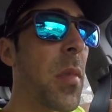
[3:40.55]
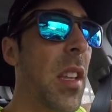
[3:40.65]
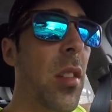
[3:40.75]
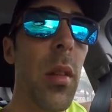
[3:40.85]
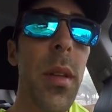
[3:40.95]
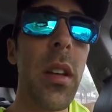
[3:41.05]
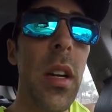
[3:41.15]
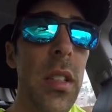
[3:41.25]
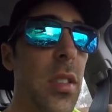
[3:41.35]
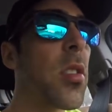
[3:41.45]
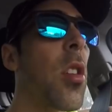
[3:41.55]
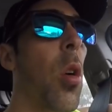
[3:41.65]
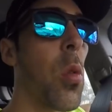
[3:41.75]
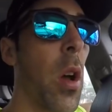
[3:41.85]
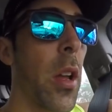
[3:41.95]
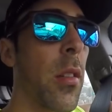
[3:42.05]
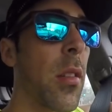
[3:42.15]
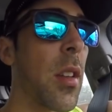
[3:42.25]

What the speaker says: It's gonna be a slow run.